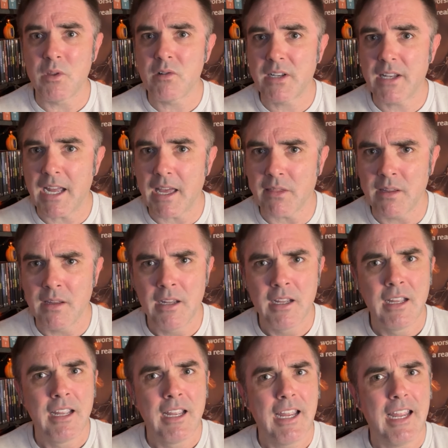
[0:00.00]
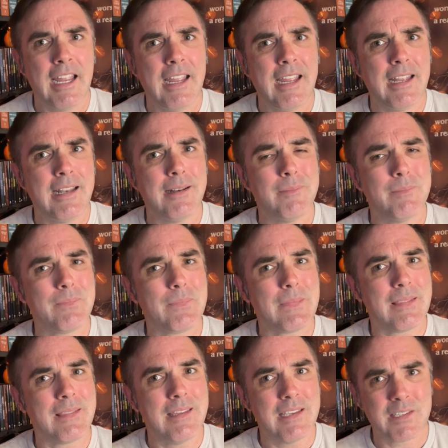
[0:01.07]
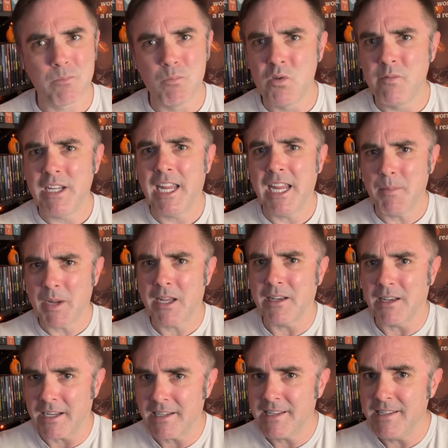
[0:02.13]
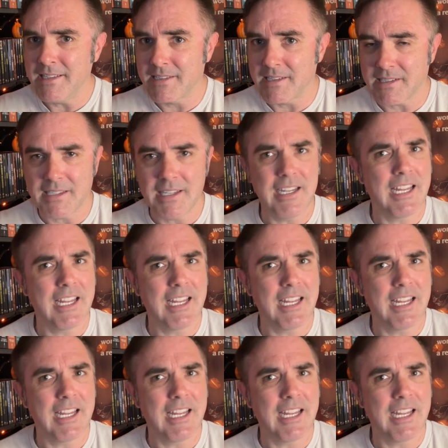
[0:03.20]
their death. And this movie came out in 1960.